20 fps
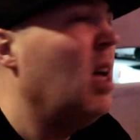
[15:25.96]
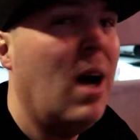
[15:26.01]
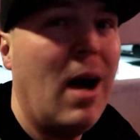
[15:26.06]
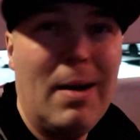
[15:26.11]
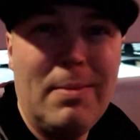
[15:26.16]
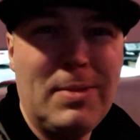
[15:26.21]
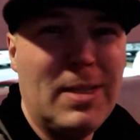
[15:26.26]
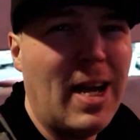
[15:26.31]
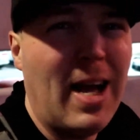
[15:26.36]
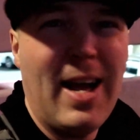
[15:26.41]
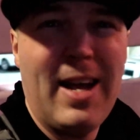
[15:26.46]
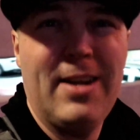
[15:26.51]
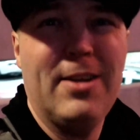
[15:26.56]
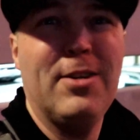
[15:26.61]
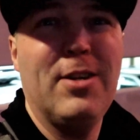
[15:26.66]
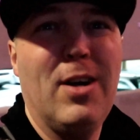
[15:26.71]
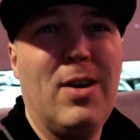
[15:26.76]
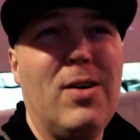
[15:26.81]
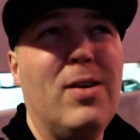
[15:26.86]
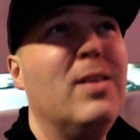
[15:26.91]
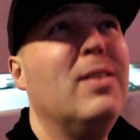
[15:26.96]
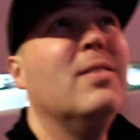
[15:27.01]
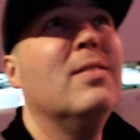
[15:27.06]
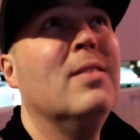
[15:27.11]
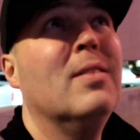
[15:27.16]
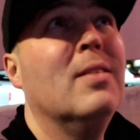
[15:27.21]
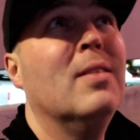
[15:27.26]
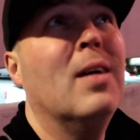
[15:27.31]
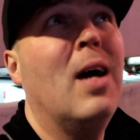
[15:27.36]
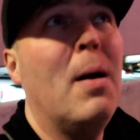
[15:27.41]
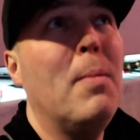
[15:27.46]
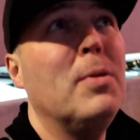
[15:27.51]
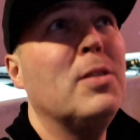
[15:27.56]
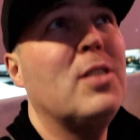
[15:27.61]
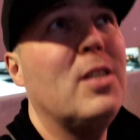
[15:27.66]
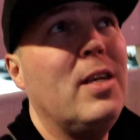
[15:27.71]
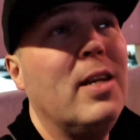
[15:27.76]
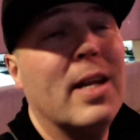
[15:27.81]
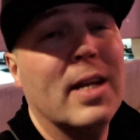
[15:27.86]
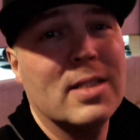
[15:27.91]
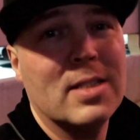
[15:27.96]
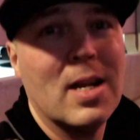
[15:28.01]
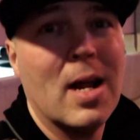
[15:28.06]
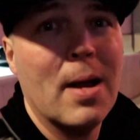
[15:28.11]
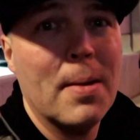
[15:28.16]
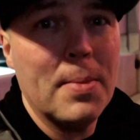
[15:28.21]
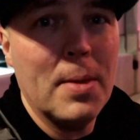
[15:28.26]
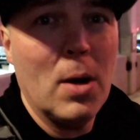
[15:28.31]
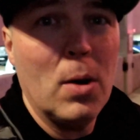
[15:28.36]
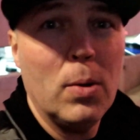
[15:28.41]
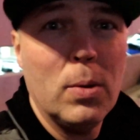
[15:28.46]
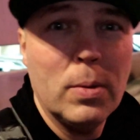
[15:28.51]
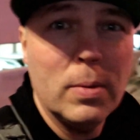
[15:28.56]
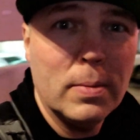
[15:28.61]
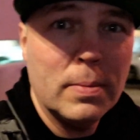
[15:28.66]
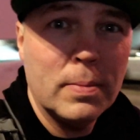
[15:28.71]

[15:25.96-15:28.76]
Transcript: I'm tired, y'all. I'm gonna see you next time, though.